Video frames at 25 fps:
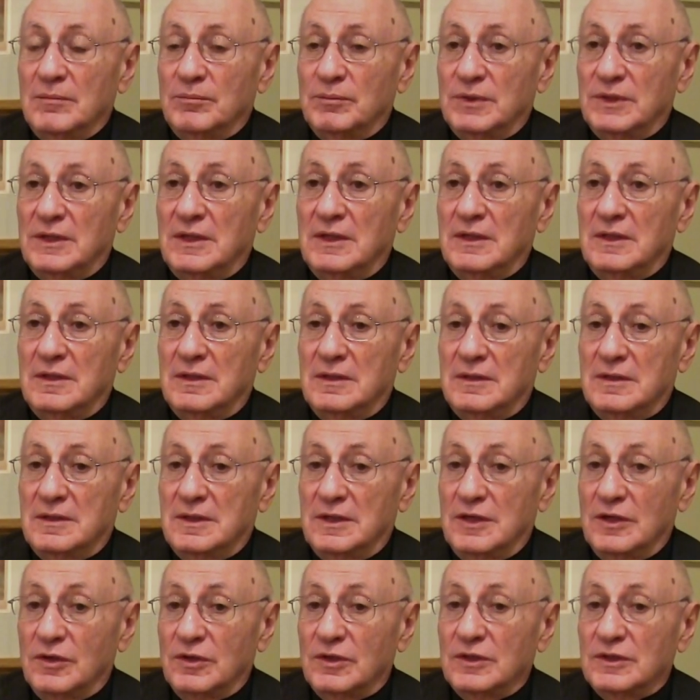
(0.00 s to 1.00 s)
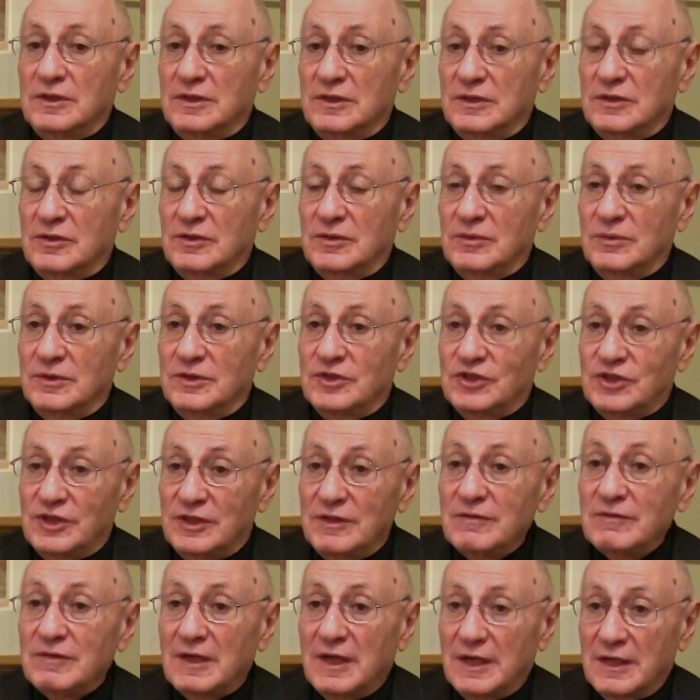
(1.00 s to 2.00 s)
But it, in order to
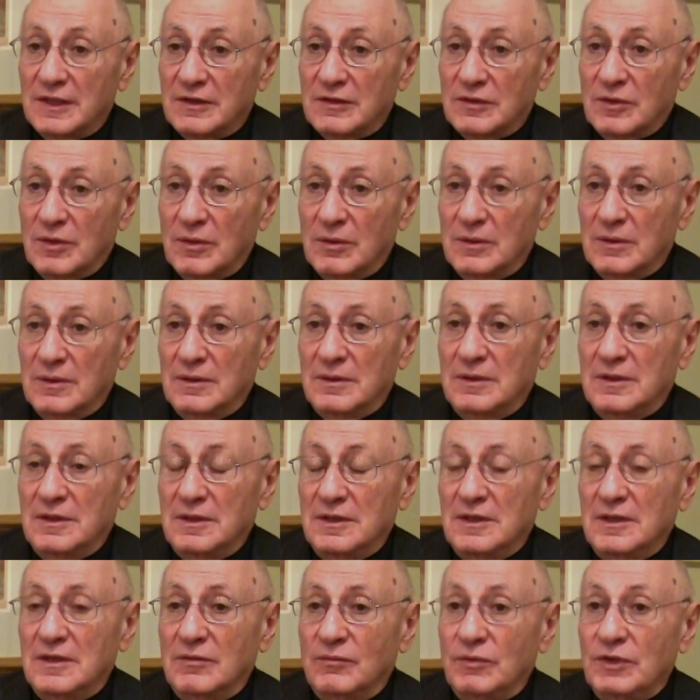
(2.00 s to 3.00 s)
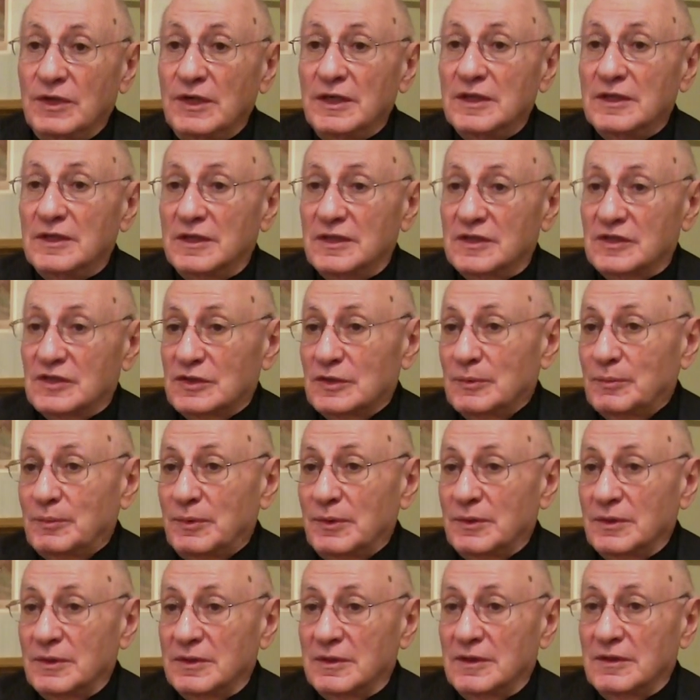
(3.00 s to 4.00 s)
achieve that goal, we need the
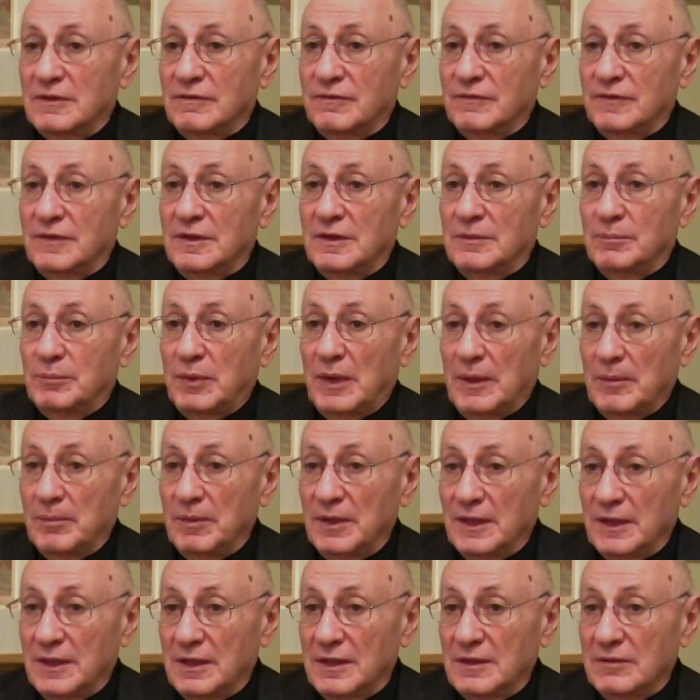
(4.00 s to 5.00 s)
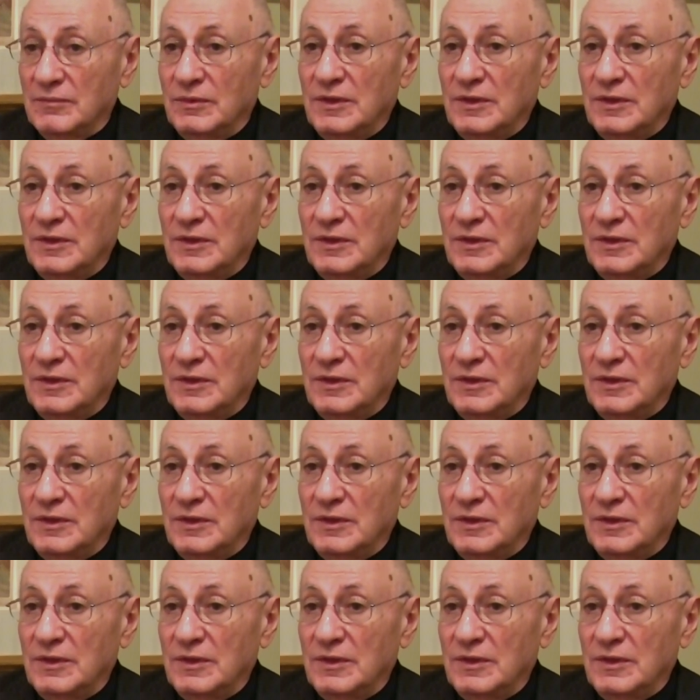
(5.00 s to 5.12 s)
support of the public.